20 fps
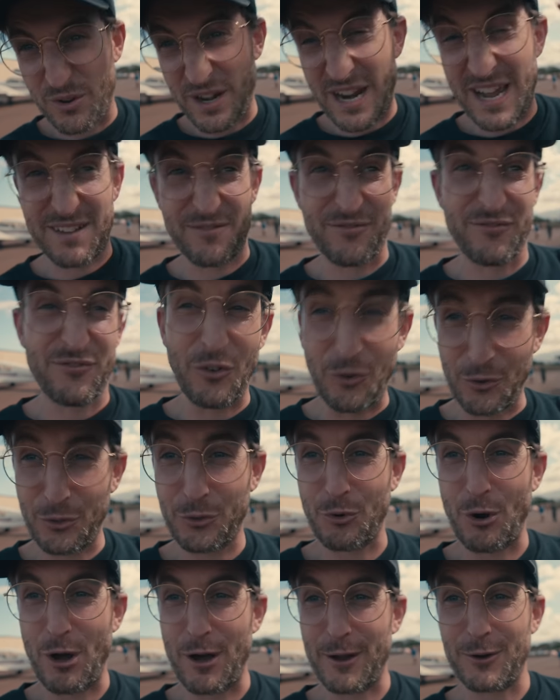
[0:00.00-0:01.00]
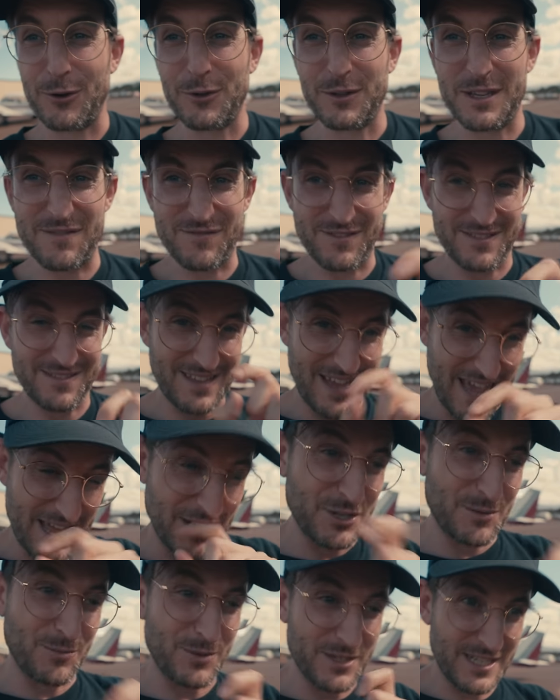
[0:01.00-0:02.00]
at full throttle. Even the
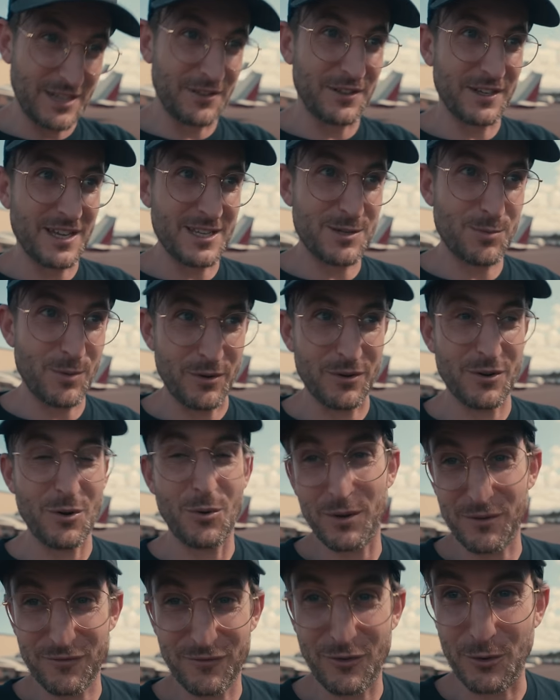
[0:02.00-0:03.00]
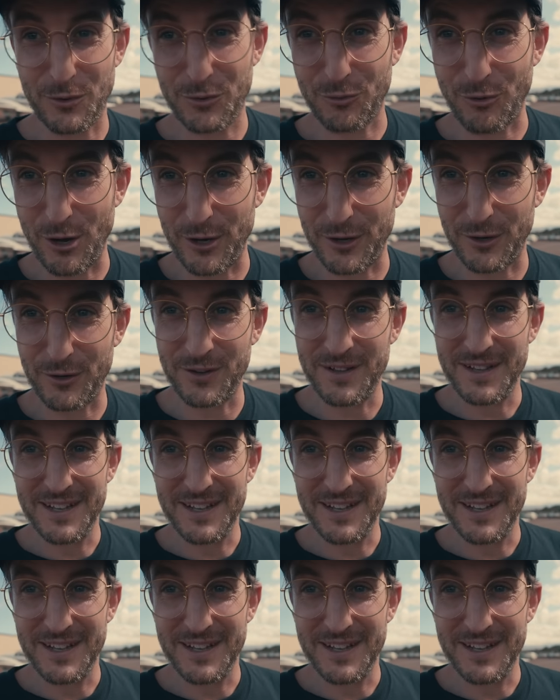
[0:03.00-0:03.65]
engine was telling us we were going full throttle,